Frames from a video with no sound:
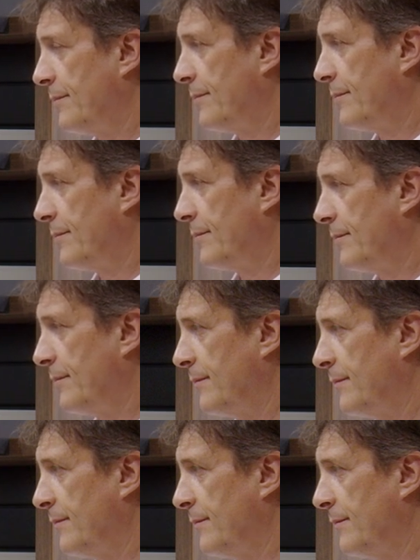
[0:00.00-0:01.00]

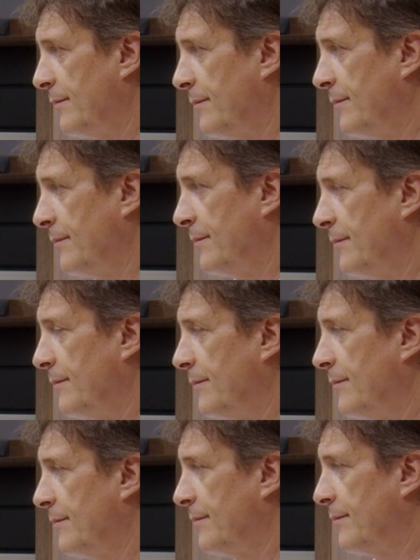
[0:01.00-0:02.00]

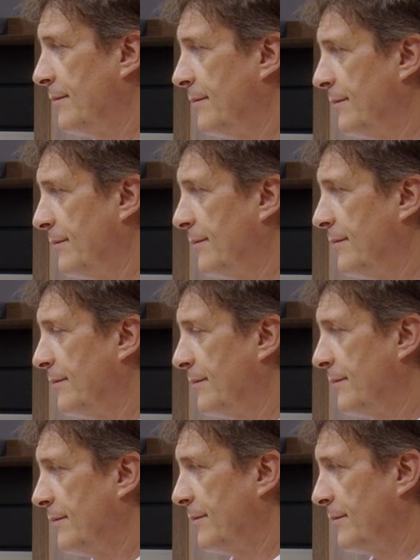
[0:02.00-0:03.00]

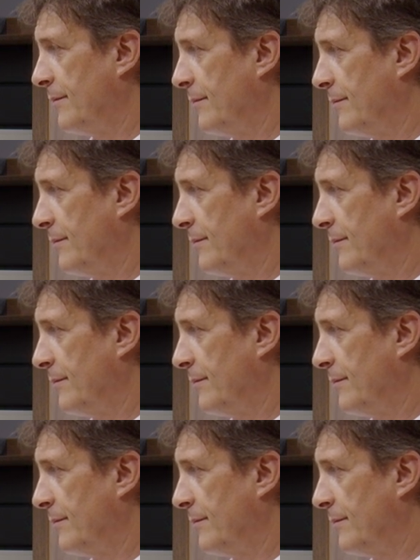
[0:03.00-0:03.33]
The person shown says nothing.